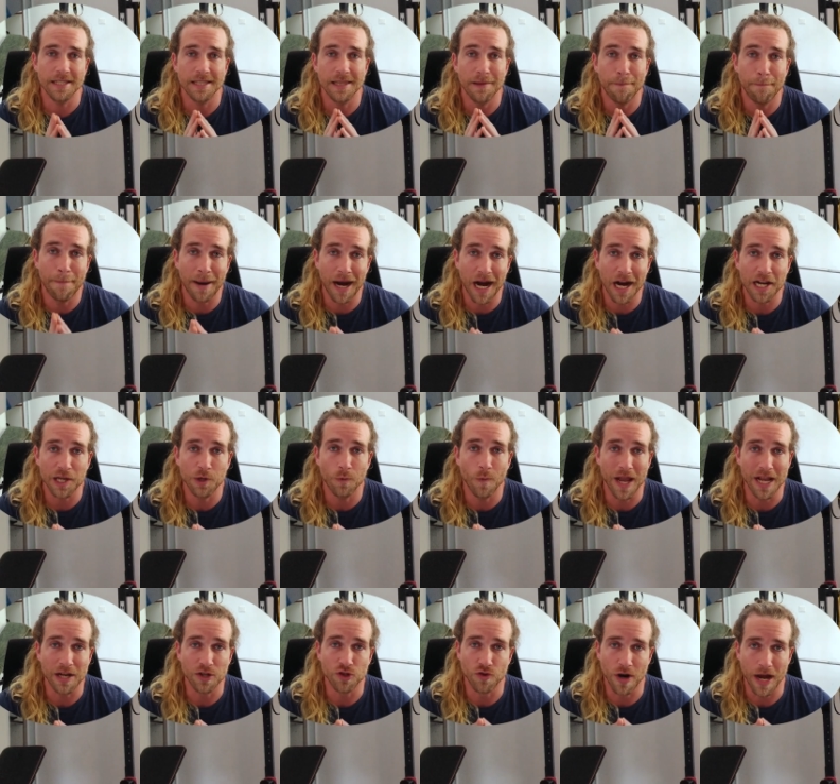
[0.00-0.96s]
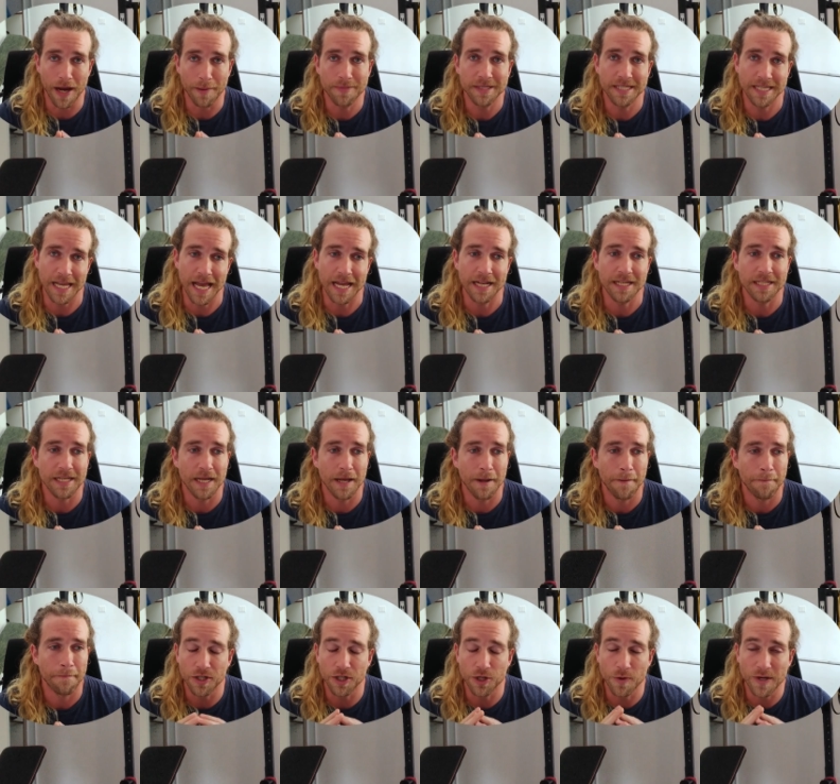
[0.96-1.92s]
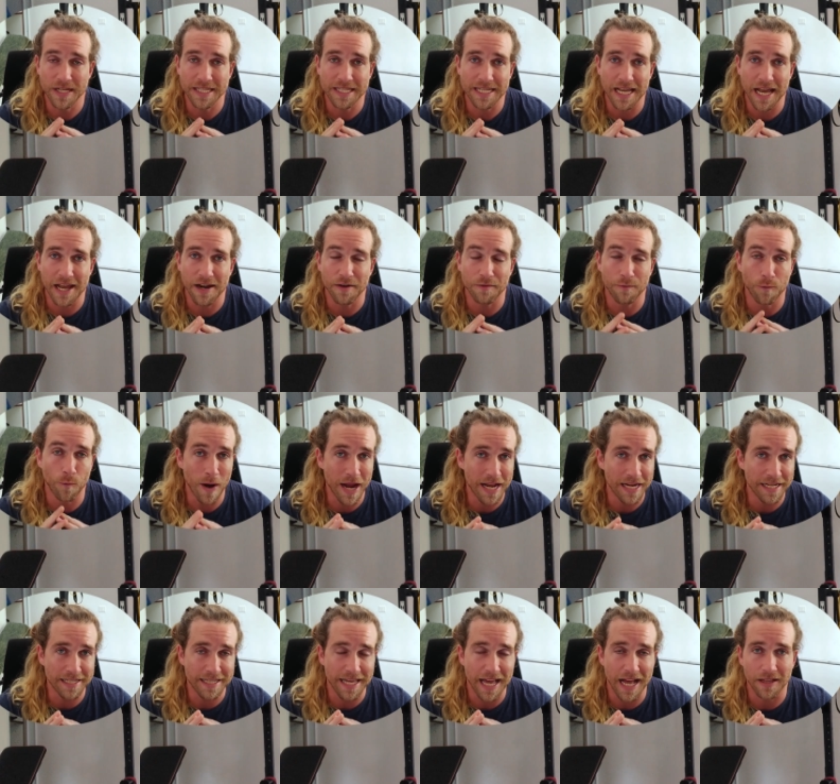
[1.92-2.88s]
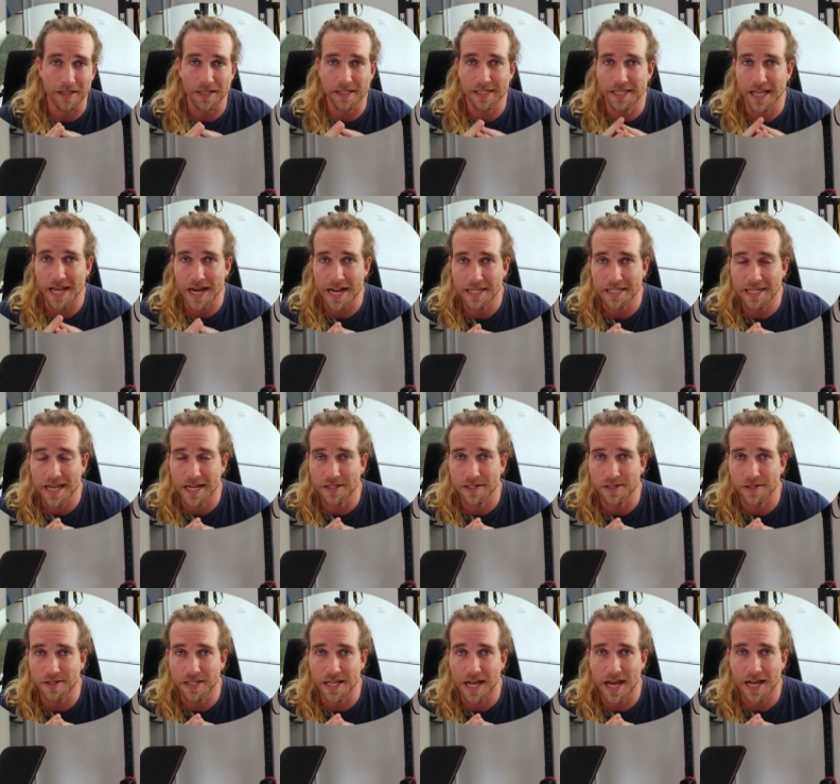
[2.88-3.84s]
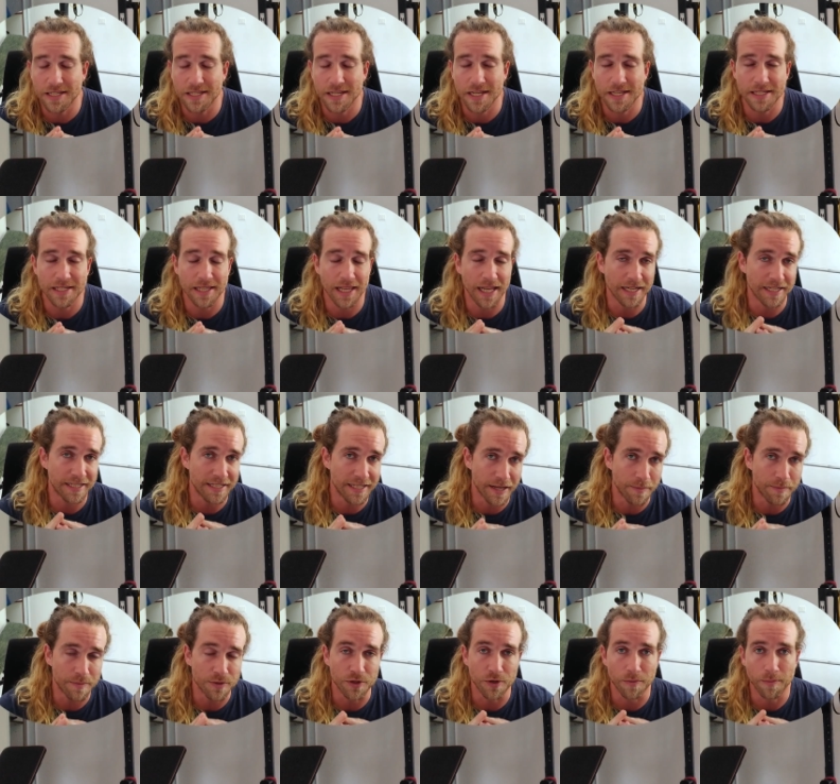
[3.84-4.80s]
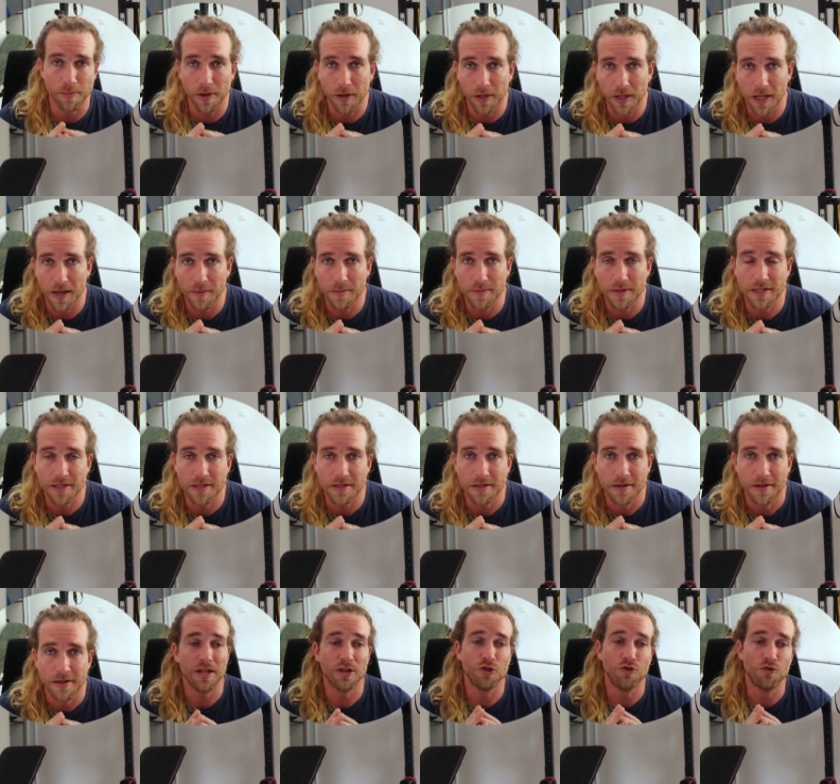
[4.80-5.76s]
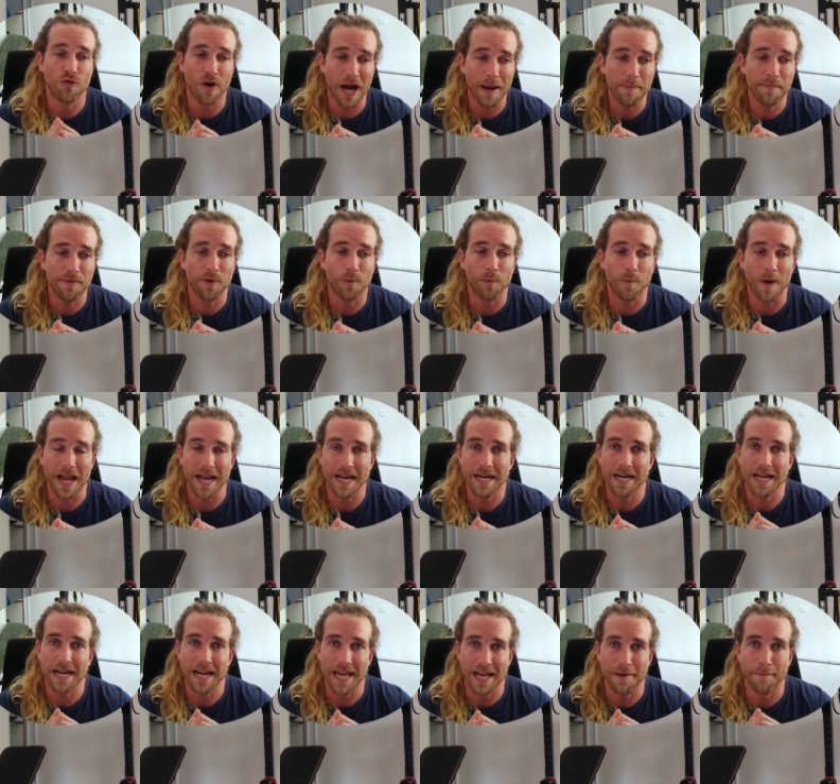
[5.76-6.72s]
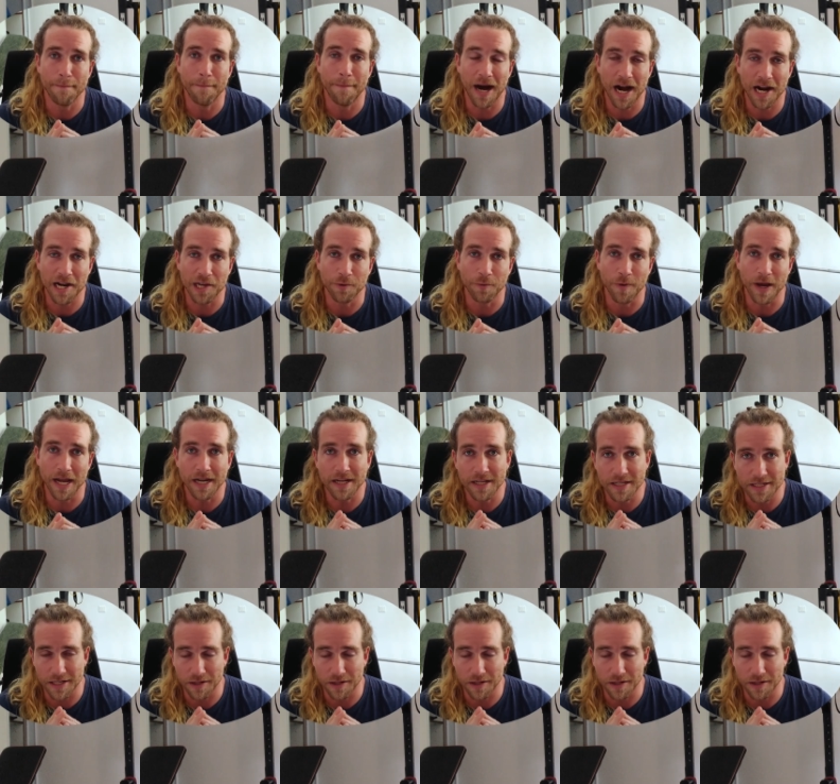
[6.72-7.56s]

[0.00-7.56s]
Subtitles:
is the body weight drop set. Do a set of weighted calisthenics exercises like dips or pull-ups, and then drop the weight and hit body weight